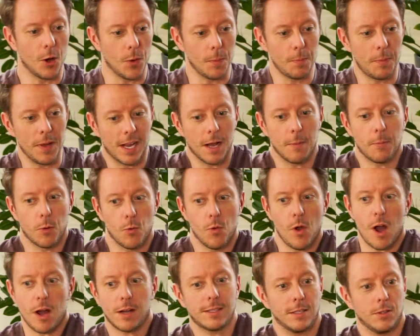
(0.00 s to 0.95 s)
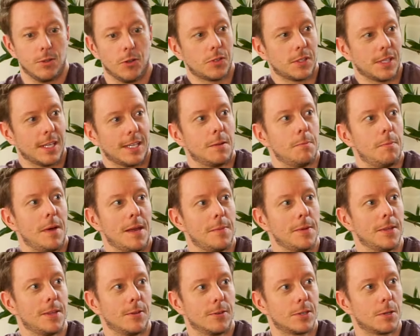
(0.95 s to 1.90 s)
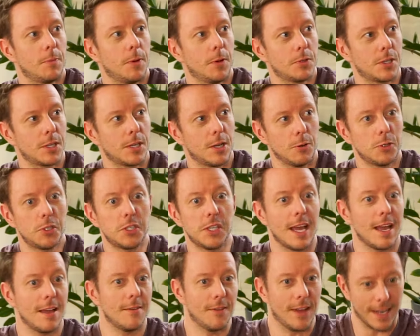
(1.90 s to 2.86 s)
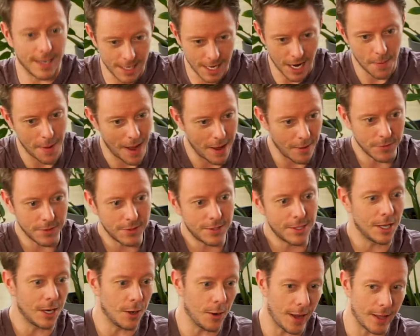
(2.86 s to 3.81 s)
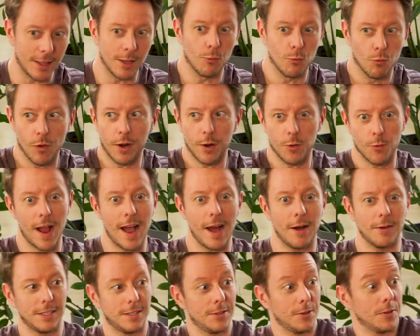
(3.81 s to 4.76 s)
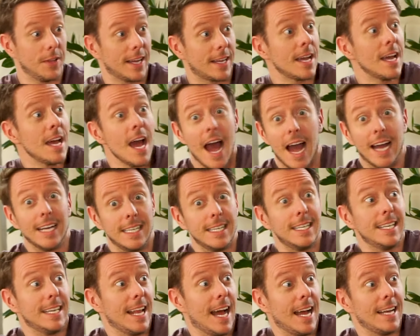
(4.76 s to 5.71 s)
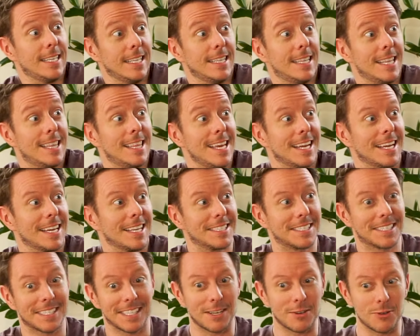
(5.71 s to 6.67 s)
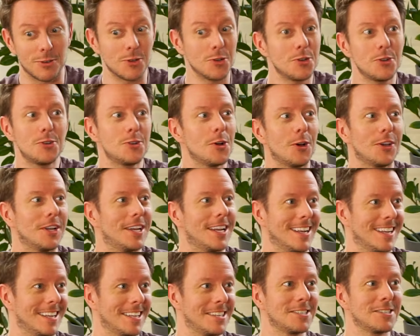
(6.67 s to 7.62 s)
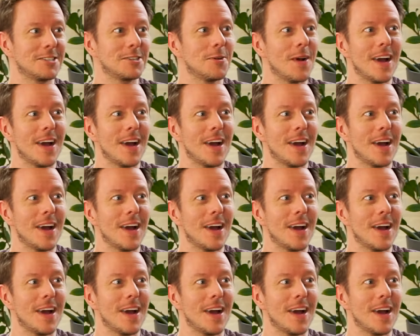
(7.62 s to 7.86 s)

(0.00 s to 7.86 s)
pick up a rock that looks like the baby they're supposed to go save, and come out, and then run around, and they're like, I did the thing. And it's like, no, you didn't do